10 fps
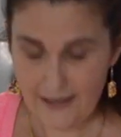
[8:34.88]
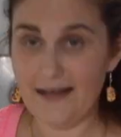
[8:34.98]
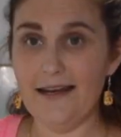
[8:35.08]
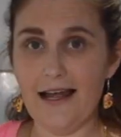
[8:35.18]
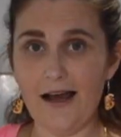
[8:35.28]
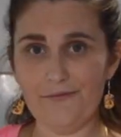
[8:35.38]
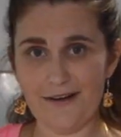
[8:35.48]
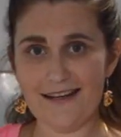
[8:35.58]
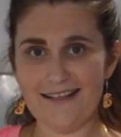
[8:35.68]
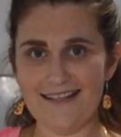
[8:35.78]
And now I'm
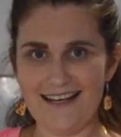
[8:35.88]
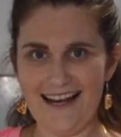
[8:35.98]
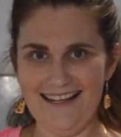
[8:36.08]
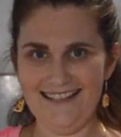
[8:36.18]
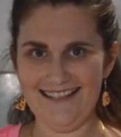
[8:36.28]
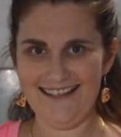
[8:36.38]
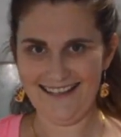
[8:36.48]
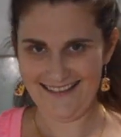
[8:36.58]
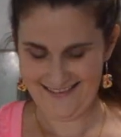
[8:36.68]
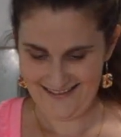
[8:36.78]
ready to taste.
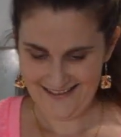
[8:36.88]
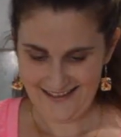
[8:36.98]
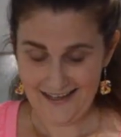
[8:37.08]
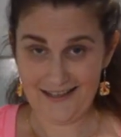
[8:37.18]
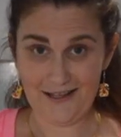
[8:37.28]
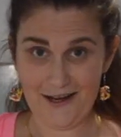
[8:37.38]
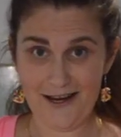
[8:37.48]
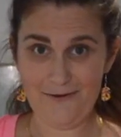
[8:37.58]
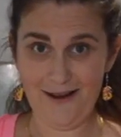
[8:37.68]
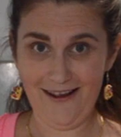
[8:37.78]
So
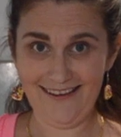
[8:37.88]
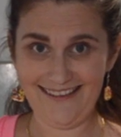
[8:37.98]
here we go.